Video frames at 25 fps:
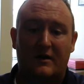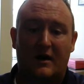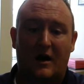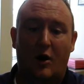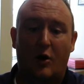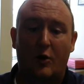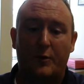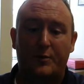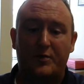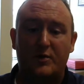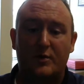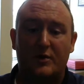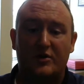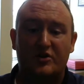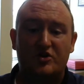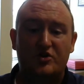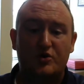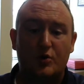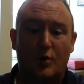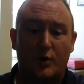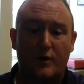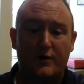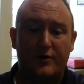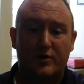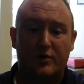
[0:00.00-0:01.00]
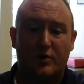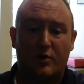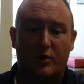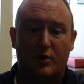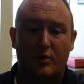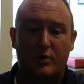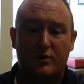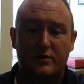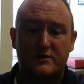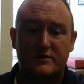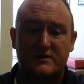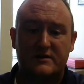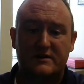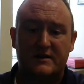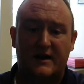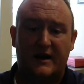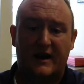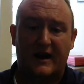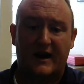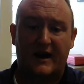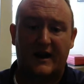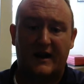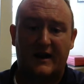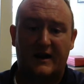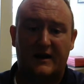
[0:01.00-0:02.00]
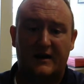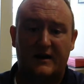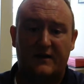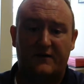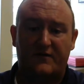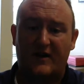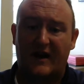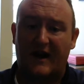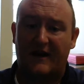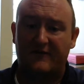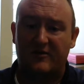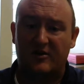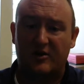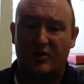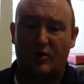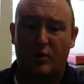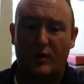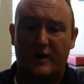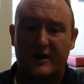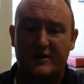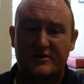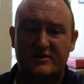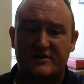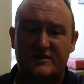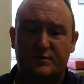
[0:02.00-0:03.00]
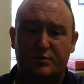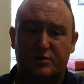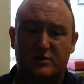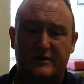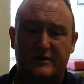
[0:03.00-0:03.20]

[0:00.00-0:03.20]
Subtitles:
I hope you enjoy the course, and if you have any questions,